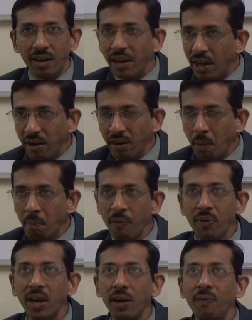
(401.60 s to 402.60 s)
A number,
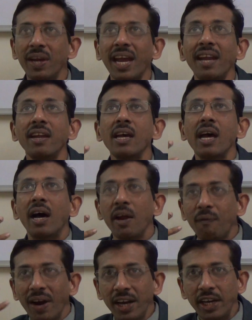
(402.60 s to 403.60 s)
we can,
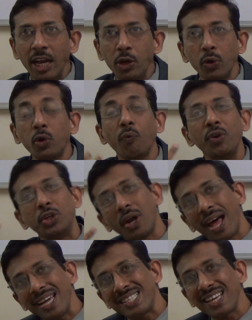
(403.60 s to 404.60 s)
if I tell you to
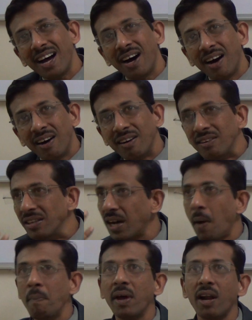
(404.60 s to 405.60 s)
visualize
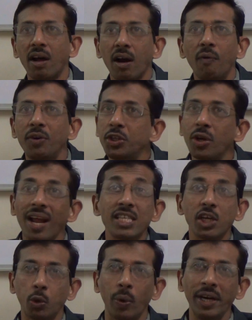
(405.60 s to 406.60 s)
a mirror,
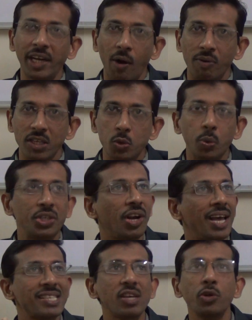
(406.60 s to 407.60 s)
visualize twin towers,
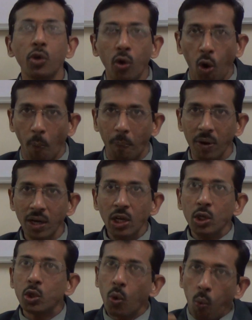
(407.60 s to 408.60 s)
visualize Europe.
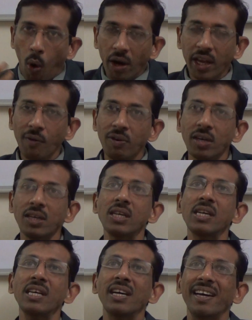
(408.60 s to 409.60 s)
So whatever
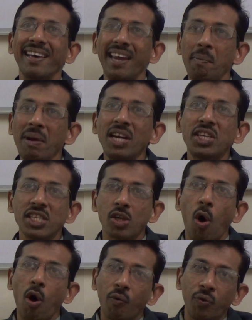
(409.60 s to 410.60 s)
images
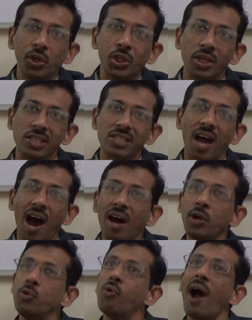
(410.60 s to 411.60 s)
or visuals
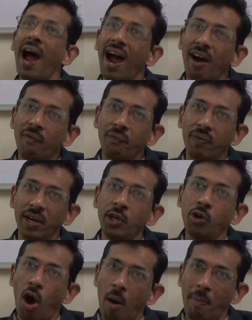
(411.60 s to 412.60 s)
you have in
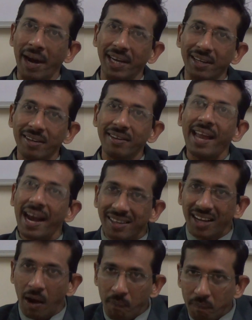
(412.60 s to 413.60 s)
your mind that
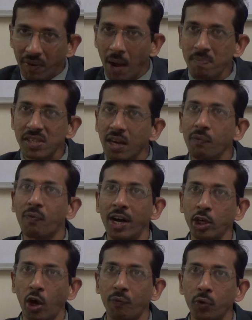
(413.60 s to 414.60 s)
comes in
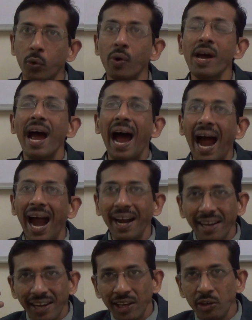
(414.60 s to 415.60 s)
front of you,
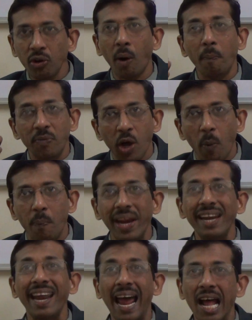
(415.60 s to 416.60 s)
and in the
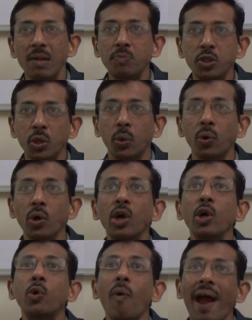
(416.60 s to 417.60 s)
brain helps you
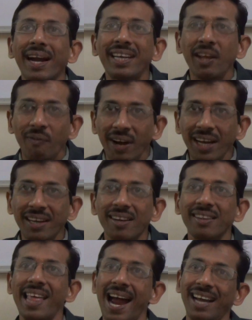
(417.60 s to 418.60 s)
to activate
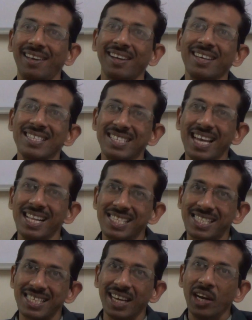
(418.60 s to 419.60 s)
that
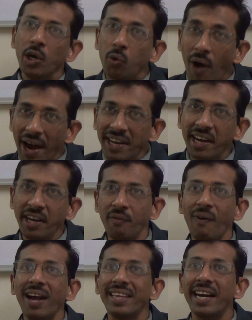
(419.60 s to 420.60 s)
cells to
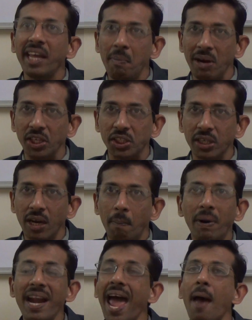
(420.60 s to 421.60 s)
identify that image.
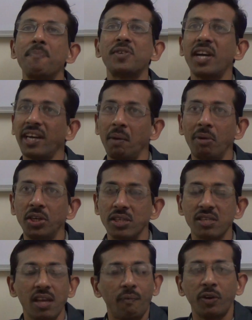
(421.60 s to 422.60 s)
But the abstract images,
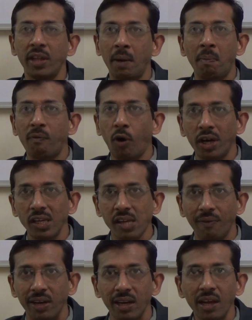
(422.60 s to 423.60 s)
say for number
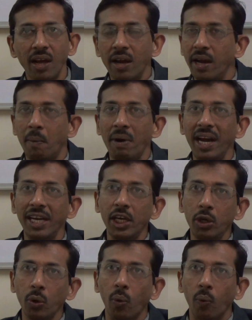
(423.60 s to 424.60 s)
47, number
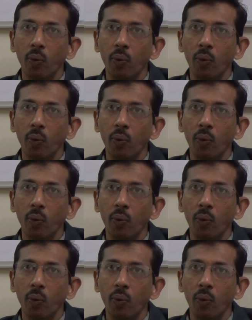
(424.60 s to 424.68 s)
82,